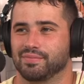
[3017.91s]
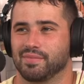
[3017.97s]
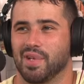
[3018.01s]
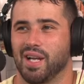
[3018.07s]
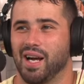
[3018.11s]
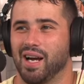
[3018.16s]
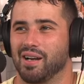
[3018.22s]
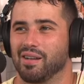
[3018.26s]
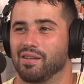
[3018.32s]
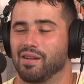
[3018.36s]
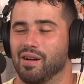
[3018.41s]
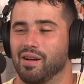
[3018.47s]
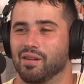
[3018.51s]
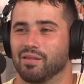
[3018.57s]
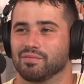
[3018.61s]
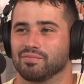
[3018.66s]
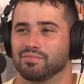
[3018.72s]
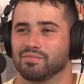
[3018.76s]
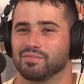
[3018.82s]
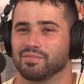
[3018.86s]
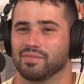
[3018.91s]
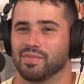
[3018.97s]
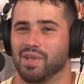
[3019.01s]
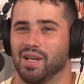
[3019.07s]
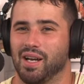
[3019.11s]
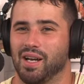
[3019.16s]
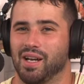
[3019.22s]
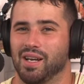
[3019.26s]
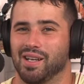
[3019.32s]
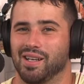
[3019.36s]
I don't know.
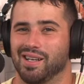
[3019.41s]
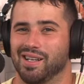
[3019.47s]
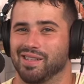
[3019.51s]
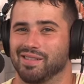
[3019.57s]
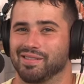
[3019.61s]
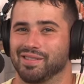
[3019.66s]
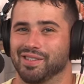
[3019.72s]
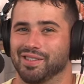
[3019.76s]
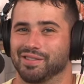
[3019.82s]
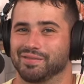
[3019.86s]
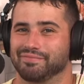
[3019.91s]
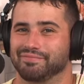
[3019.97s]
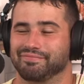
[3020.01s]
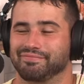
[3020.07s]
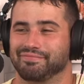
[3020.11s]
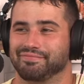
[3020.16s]
I, I don't know.